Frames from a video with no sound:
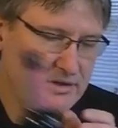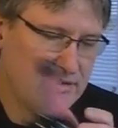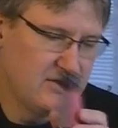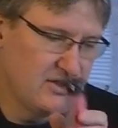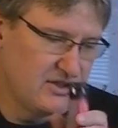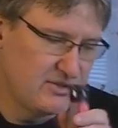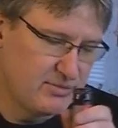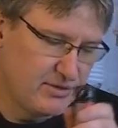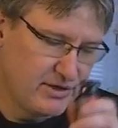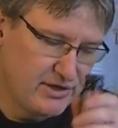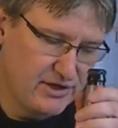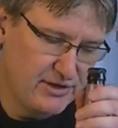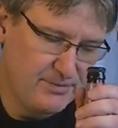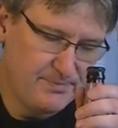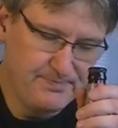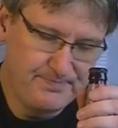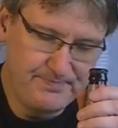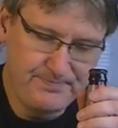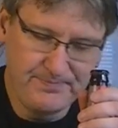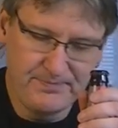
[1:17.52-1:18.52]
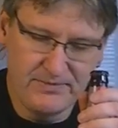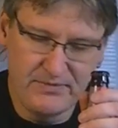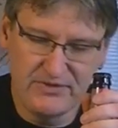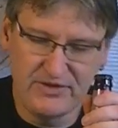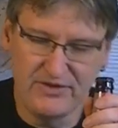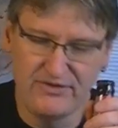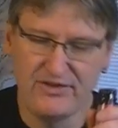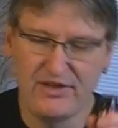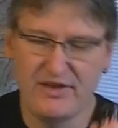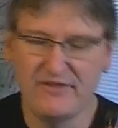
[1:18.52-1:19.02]
Sounds pretty good.
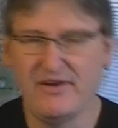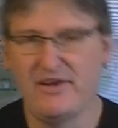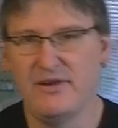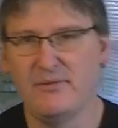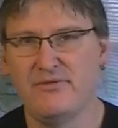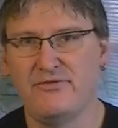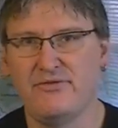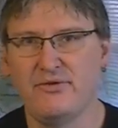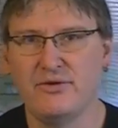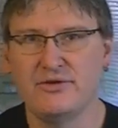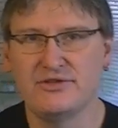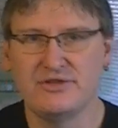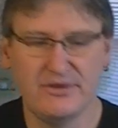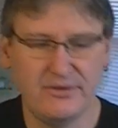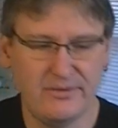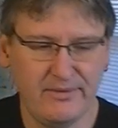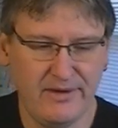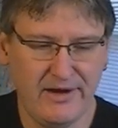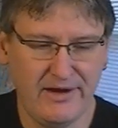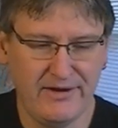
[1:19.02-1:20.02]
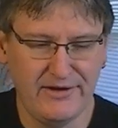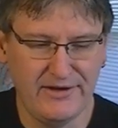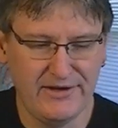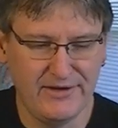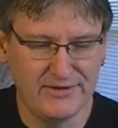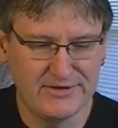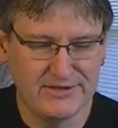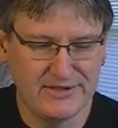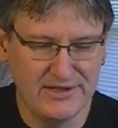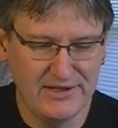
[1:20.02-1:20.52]
As I've said, I've had it before, so I
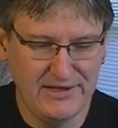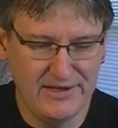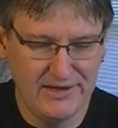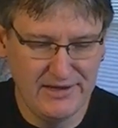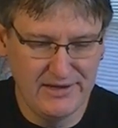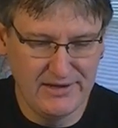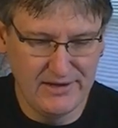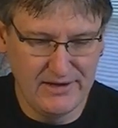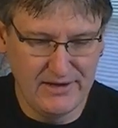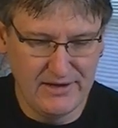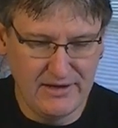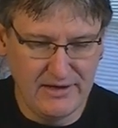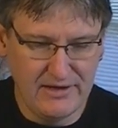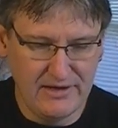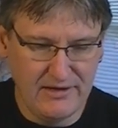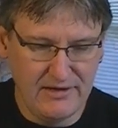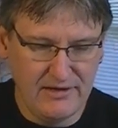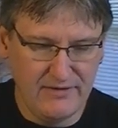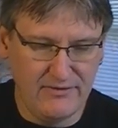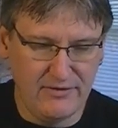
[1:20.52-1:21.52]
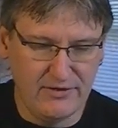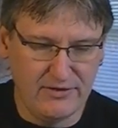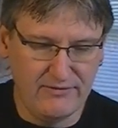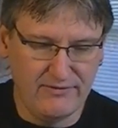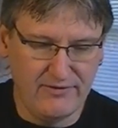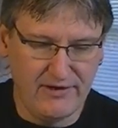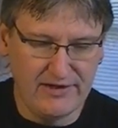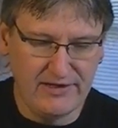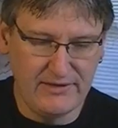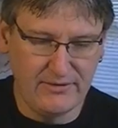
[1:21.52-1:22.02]
already know it's good. If you
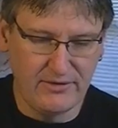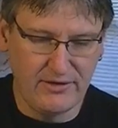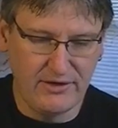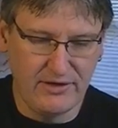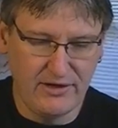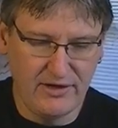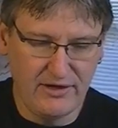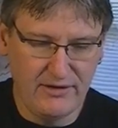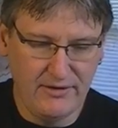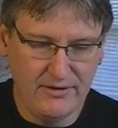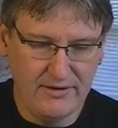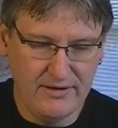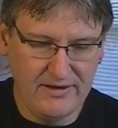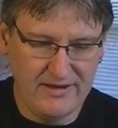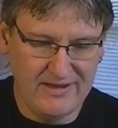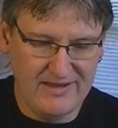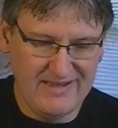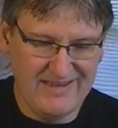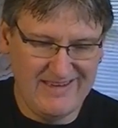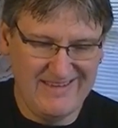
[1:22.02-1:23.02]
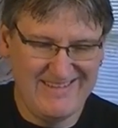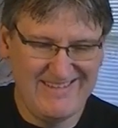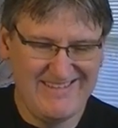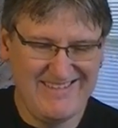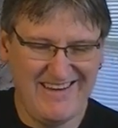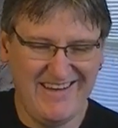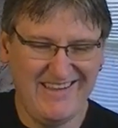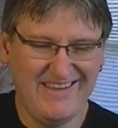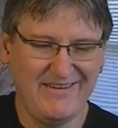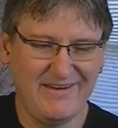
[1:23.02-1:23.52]
can find it where you are,
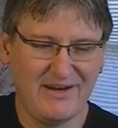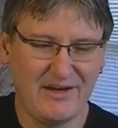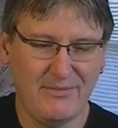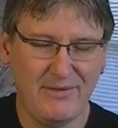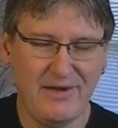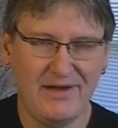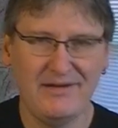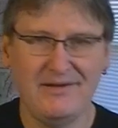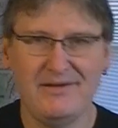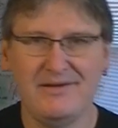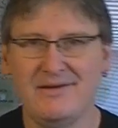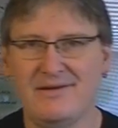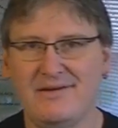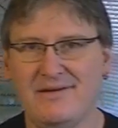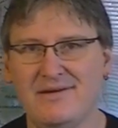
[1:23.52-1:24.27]
highly recommend.